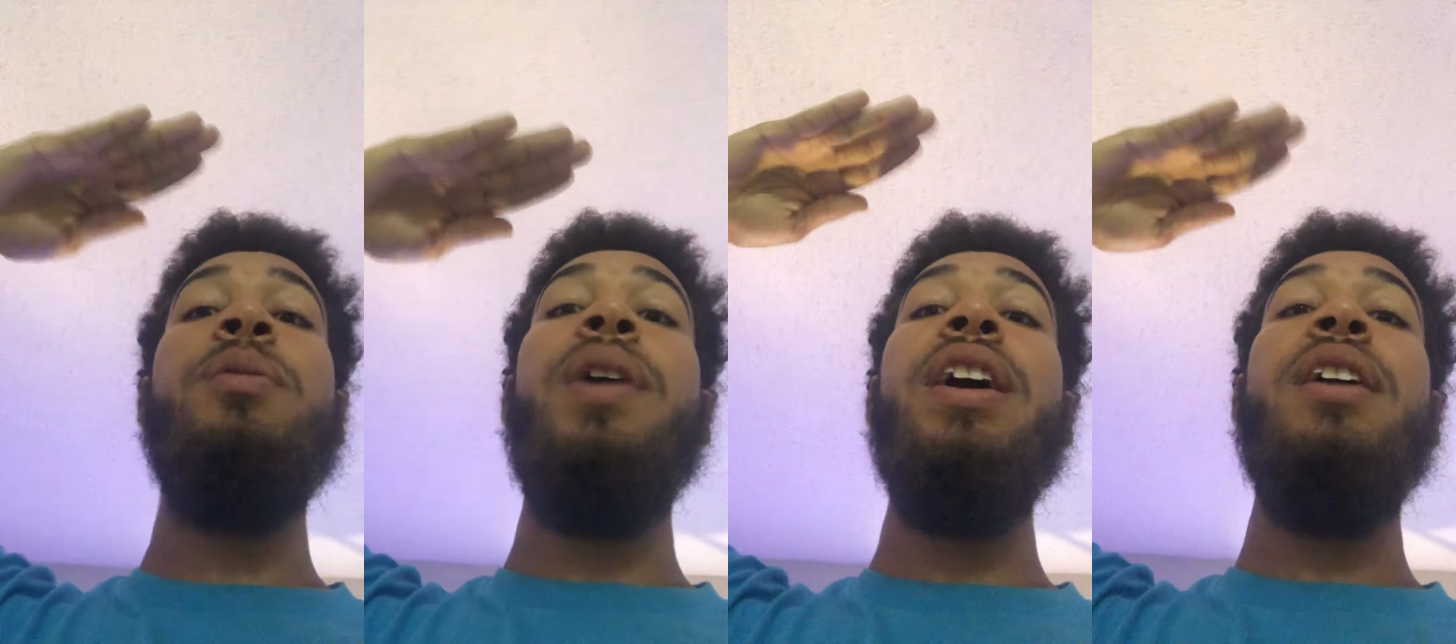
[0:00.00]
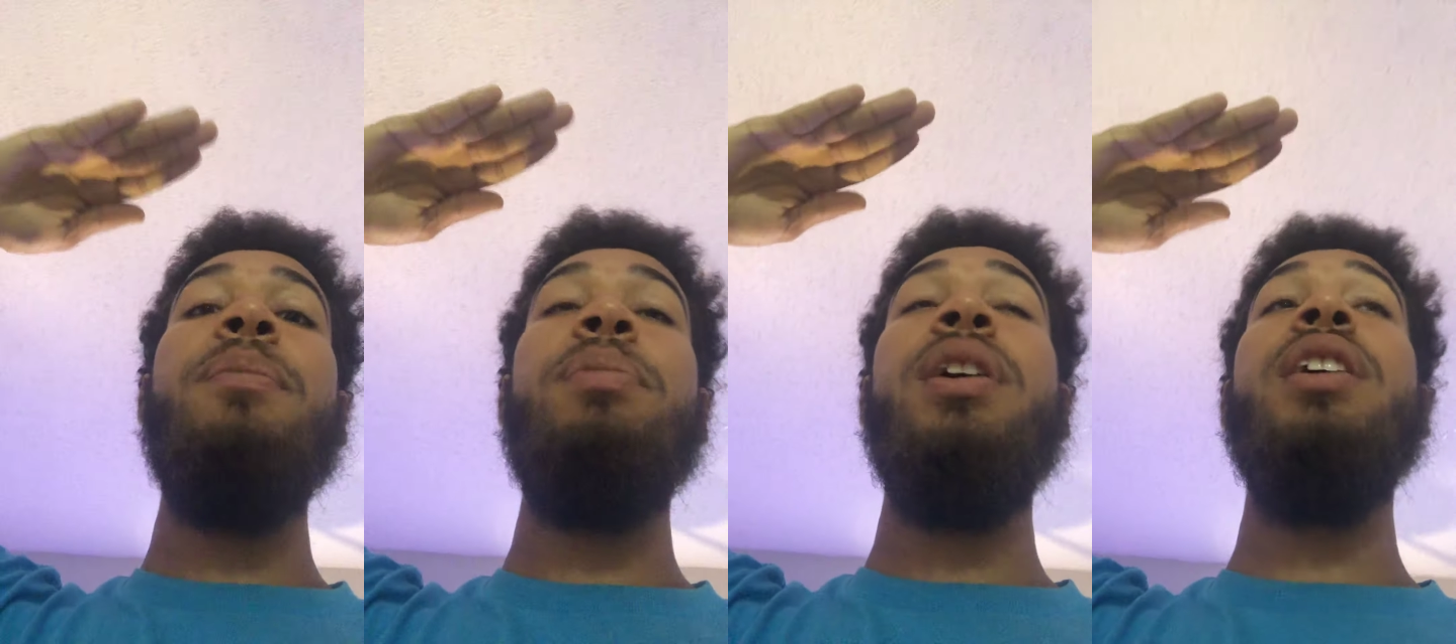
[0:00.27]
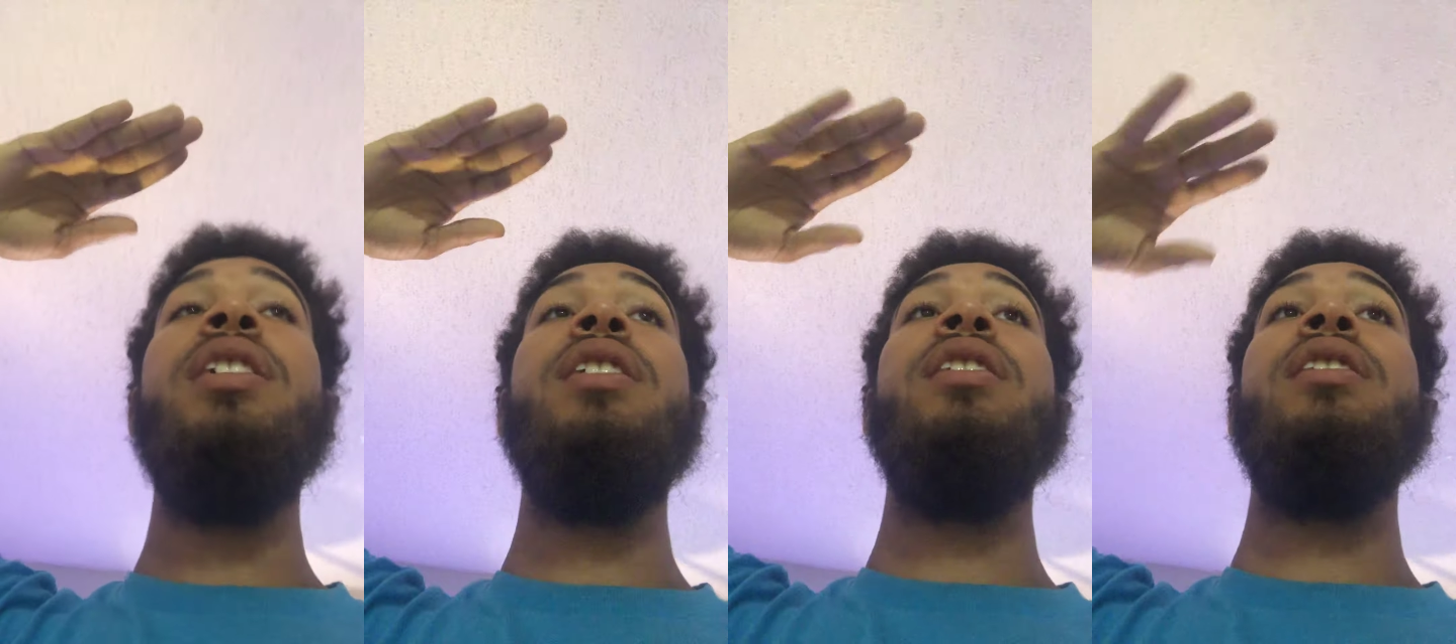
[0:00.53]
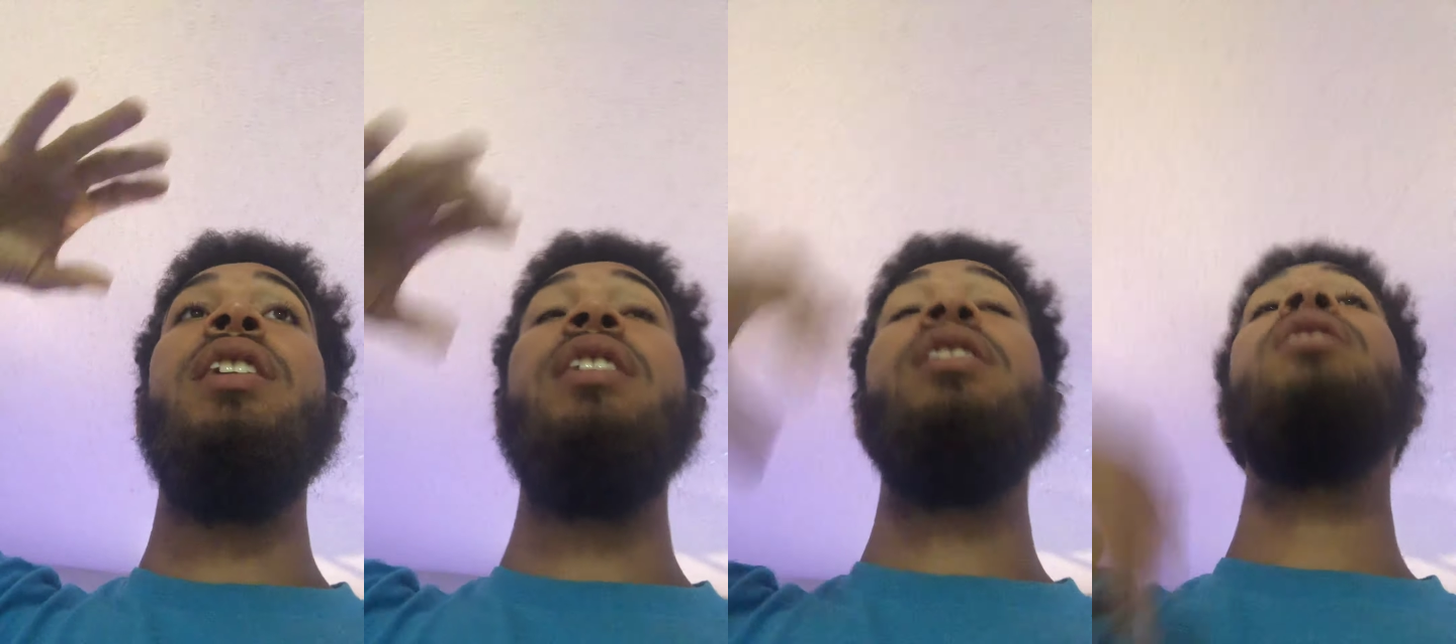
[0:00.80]
way up here
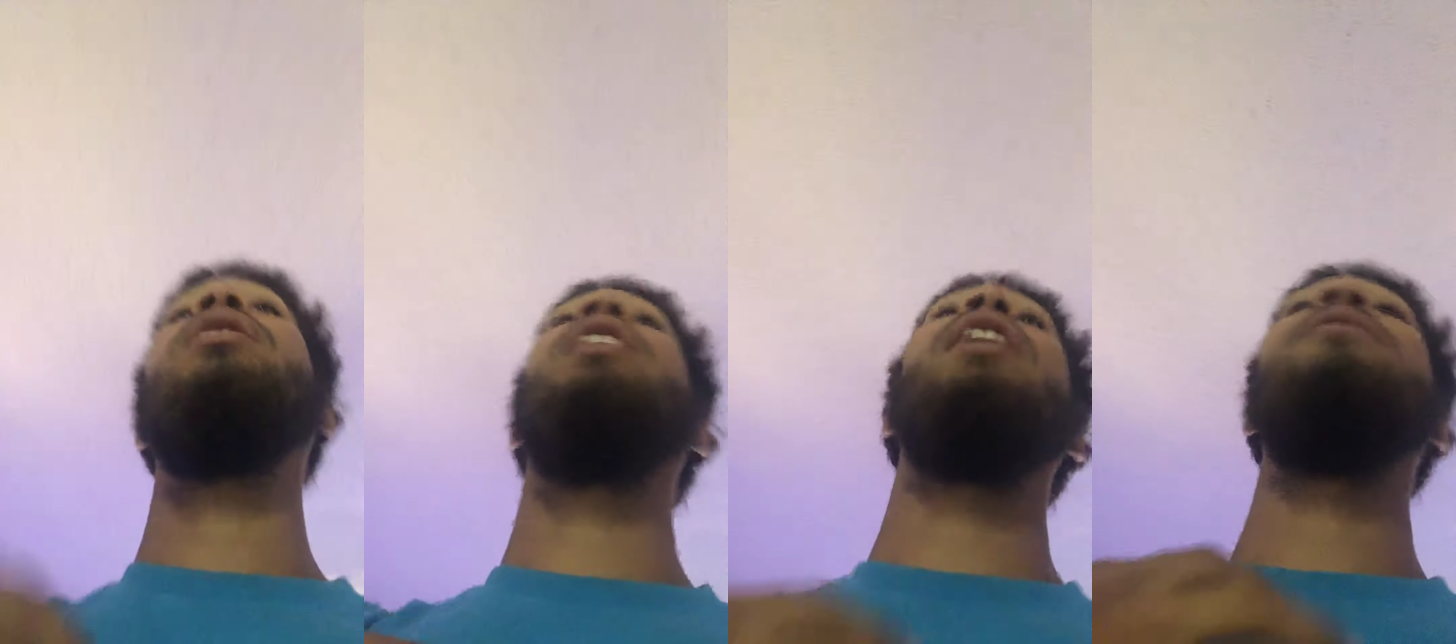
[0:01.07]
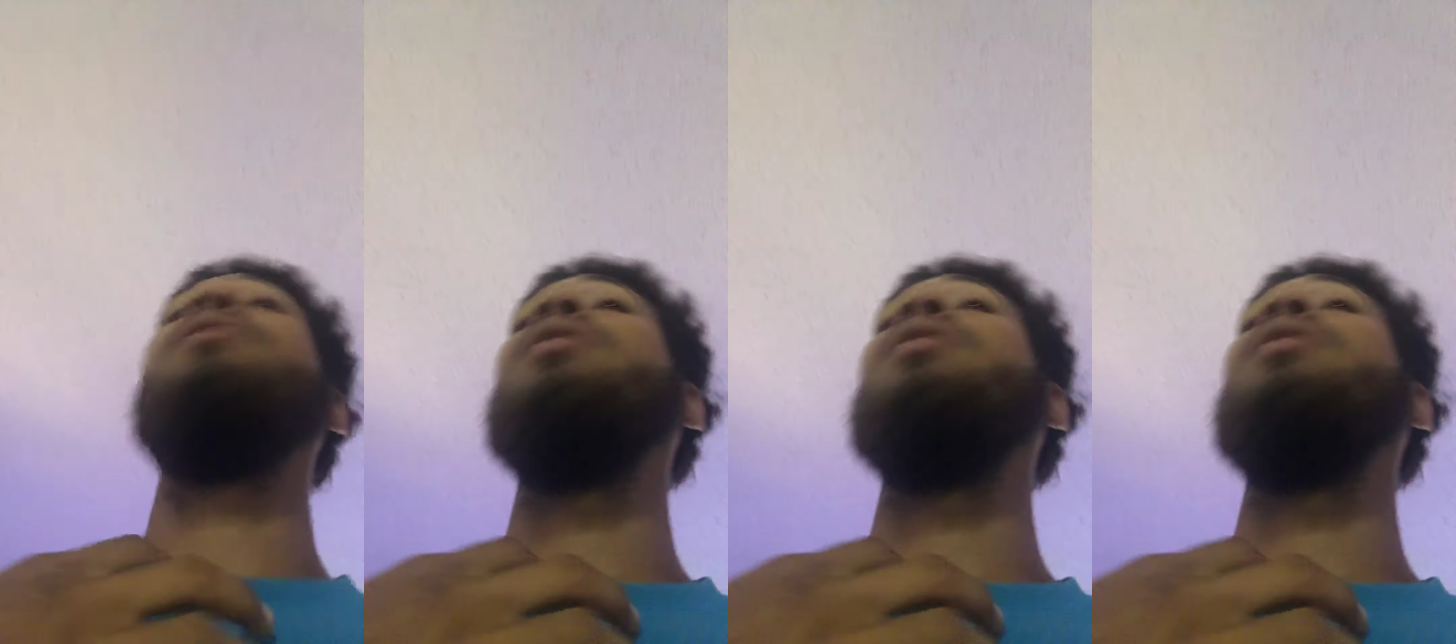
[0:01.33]
and they're gonna have